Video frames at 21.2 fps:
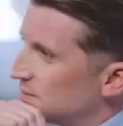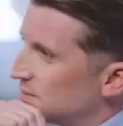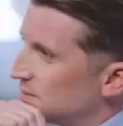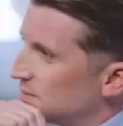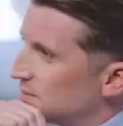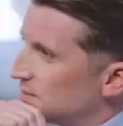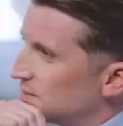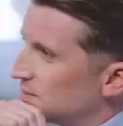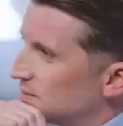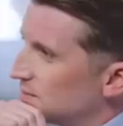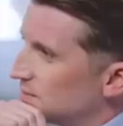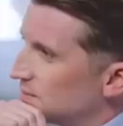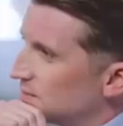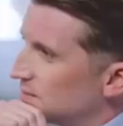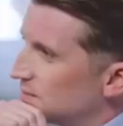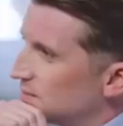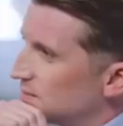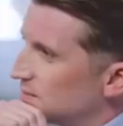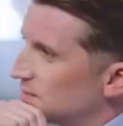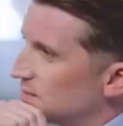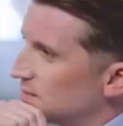
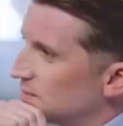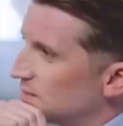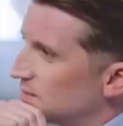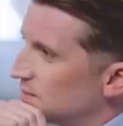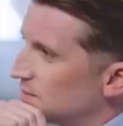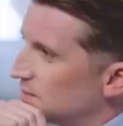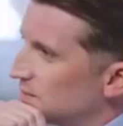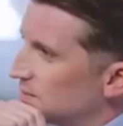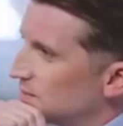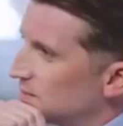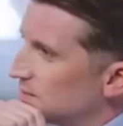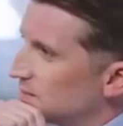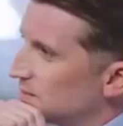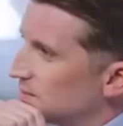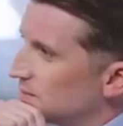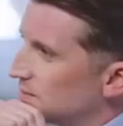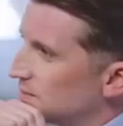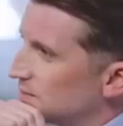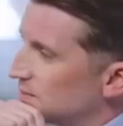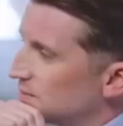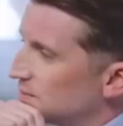
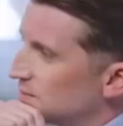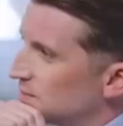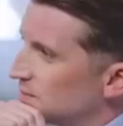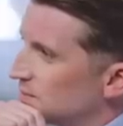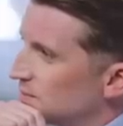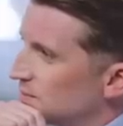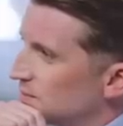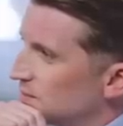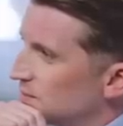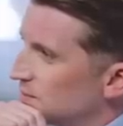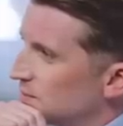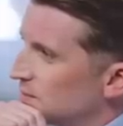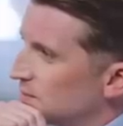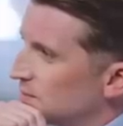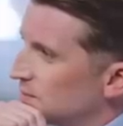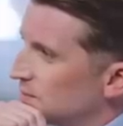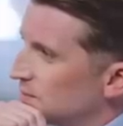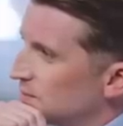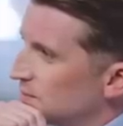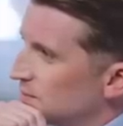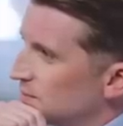
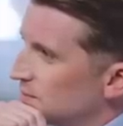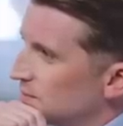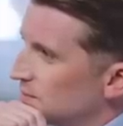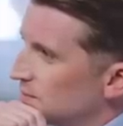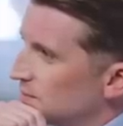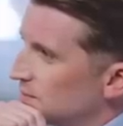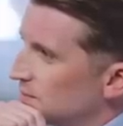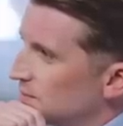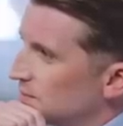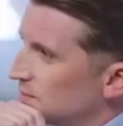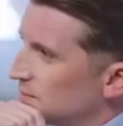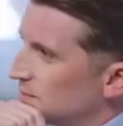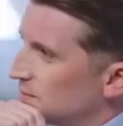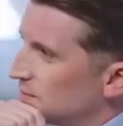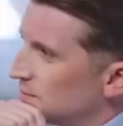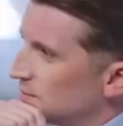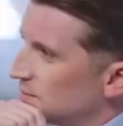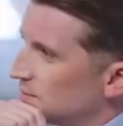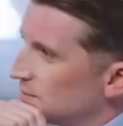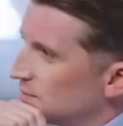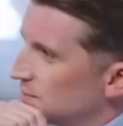
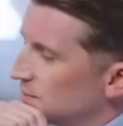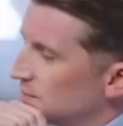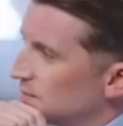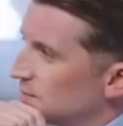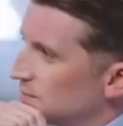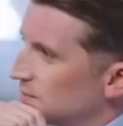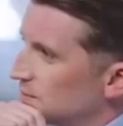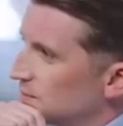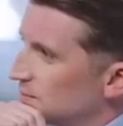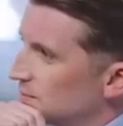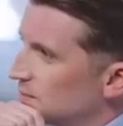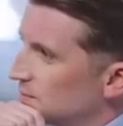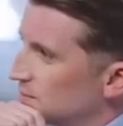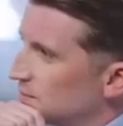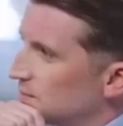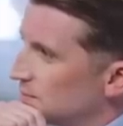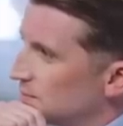The person shown says nothing.